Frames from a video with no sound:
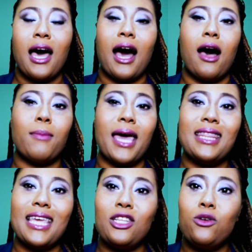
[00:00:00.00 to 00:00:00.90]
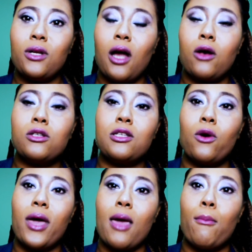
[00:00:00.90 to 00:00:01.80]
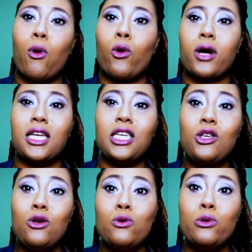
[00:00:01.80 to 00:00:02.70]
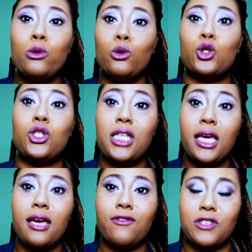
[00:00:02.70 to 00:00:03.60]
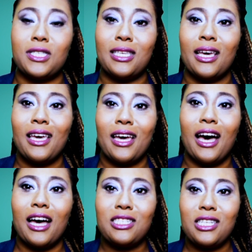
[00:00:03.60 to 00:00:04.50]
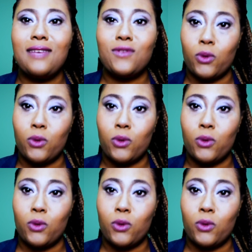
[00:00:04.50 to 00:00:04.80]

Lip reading: and then you can also import huge TIFFs,